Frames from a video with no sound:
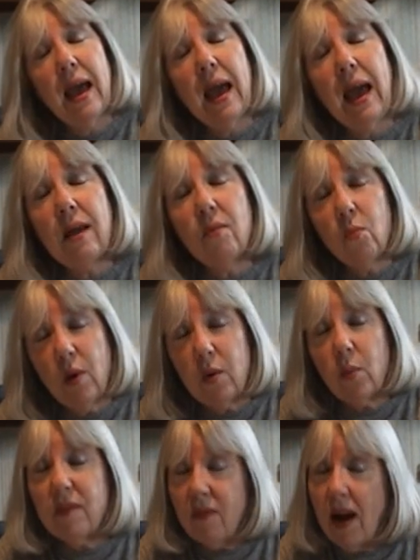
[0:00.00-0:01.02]
And
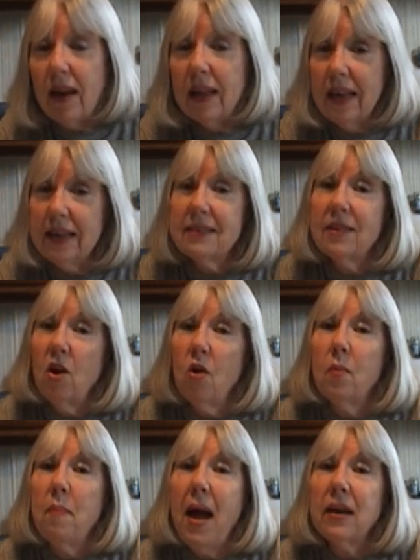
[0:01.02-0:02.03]
when we finally get to
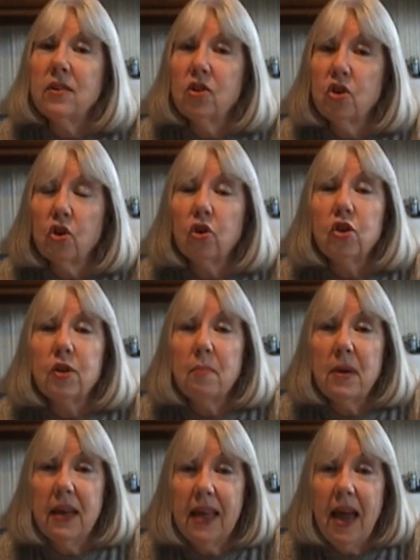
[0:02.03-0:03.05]
go back to church and
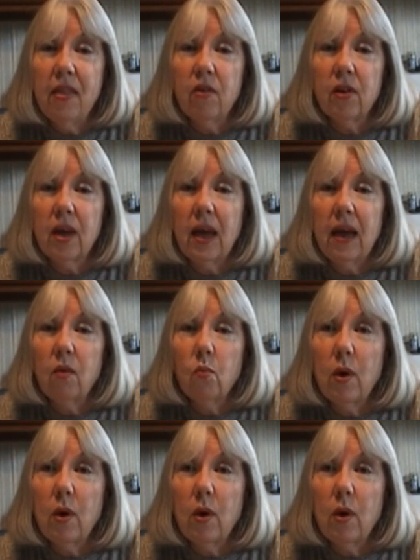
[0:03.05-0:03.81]
be together again,